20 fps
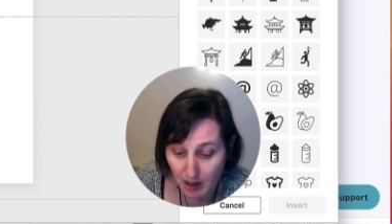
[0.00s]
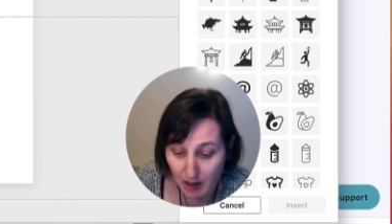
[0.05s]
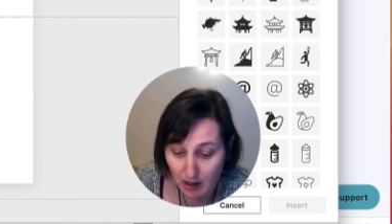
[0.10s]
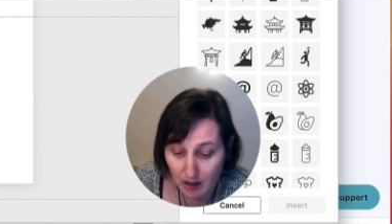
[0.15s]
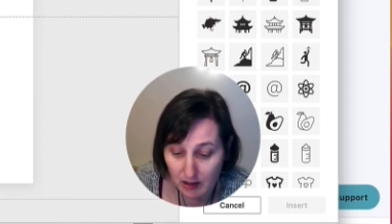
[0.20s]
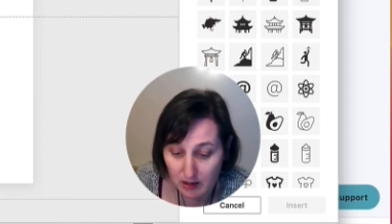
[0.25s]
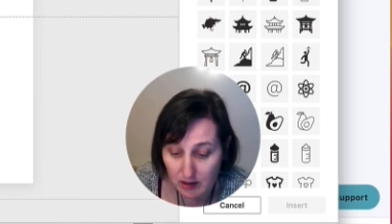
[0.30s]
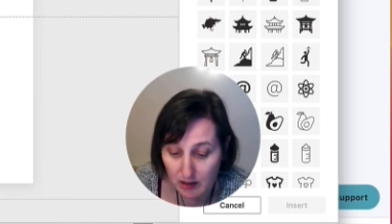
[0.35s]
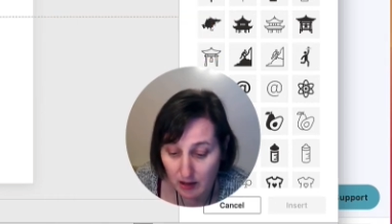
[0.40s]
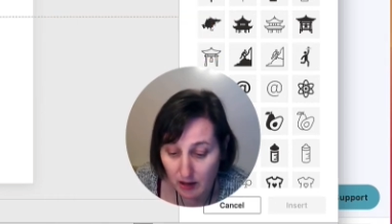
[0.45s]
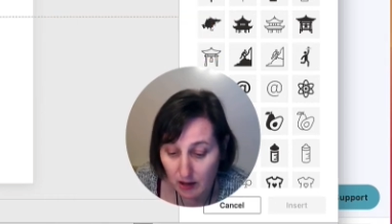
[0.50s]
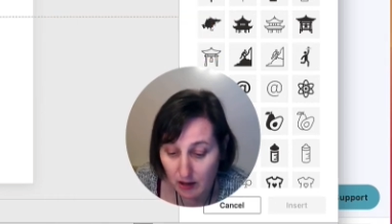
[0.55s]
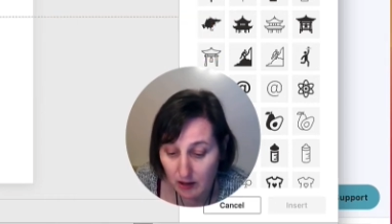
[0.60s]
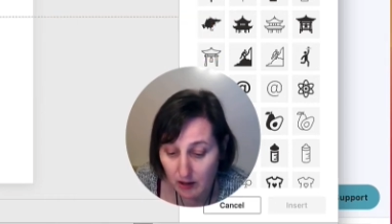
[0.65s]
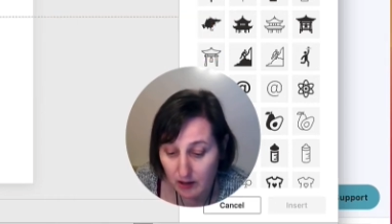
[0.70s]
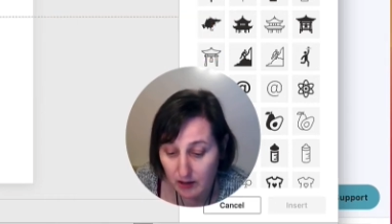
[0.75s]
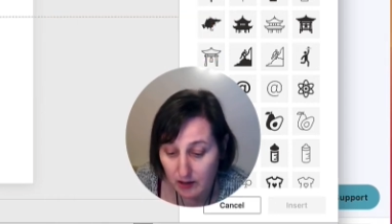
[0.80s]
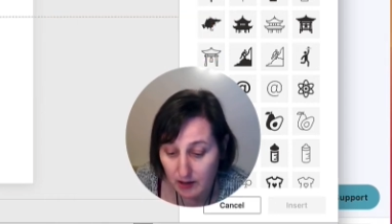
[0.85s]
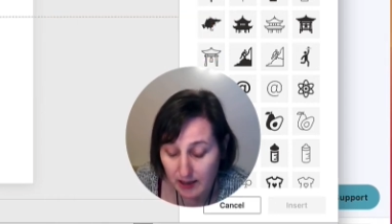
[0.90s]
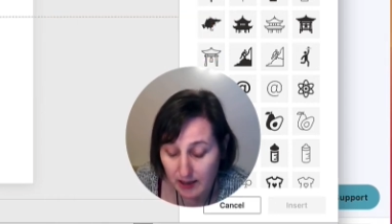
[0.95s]
So
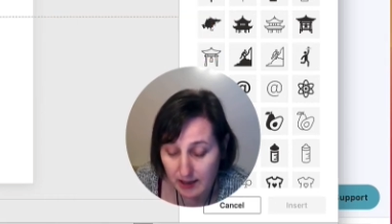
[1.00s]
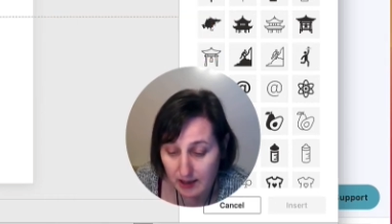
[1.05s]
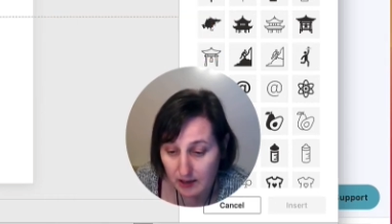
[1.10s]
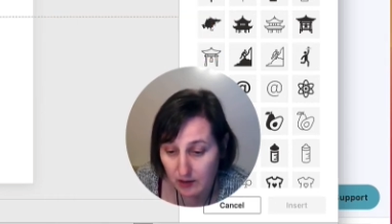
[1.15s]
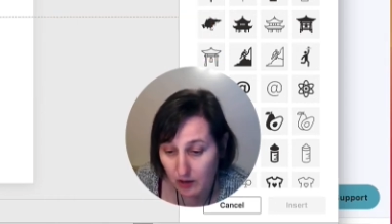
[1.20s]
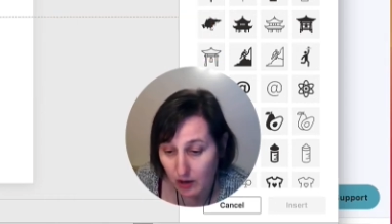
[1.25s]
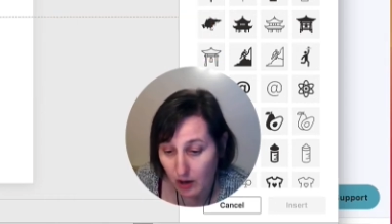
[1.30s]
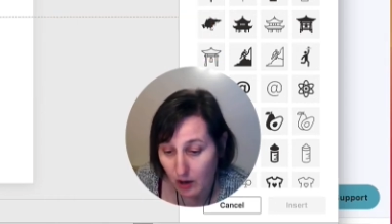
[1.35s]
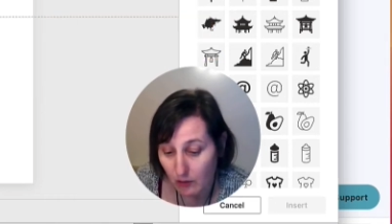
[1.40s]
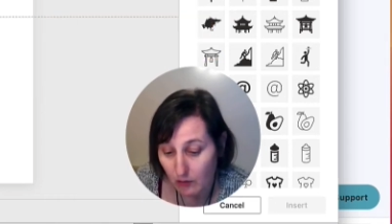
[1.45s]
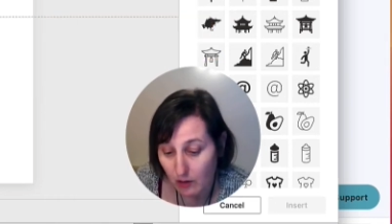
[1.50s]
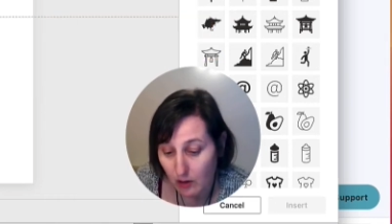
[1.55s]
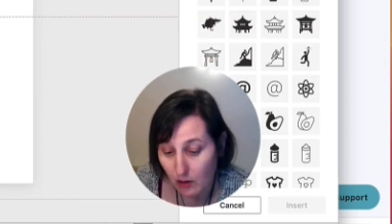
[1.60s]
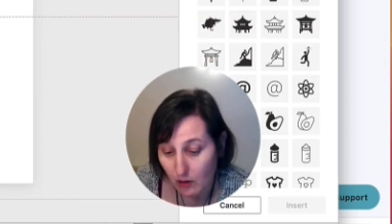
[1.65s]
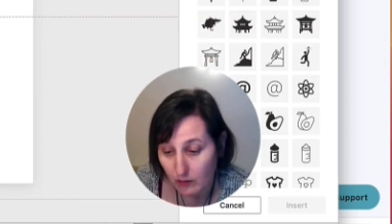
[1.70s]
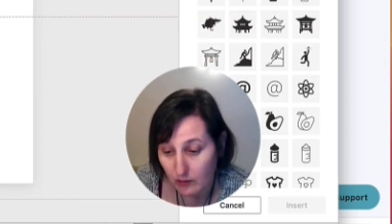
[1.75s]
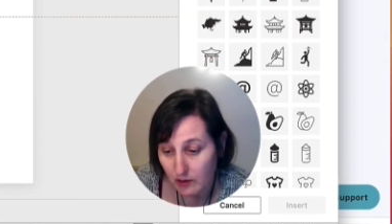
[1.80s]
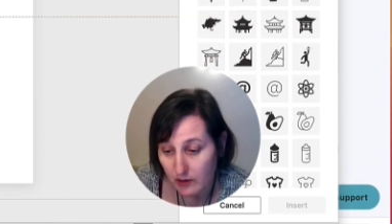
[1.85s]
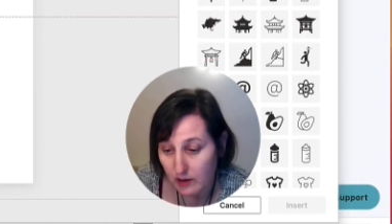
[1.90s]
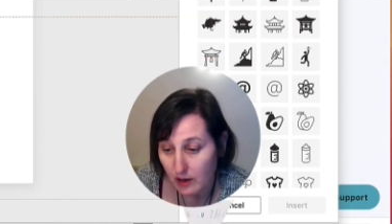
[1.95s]
let's go
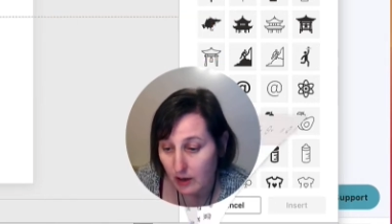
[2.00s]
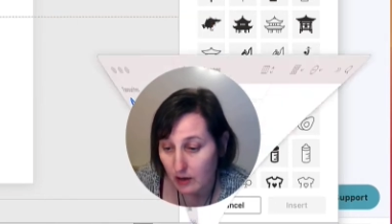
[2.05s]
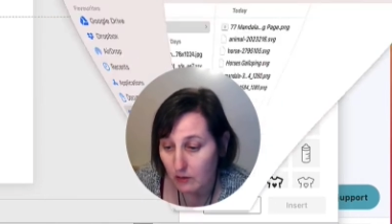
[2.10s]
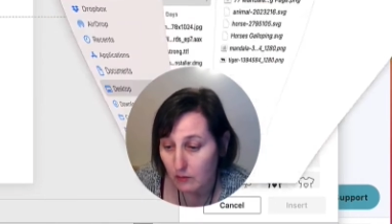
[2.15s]
along. So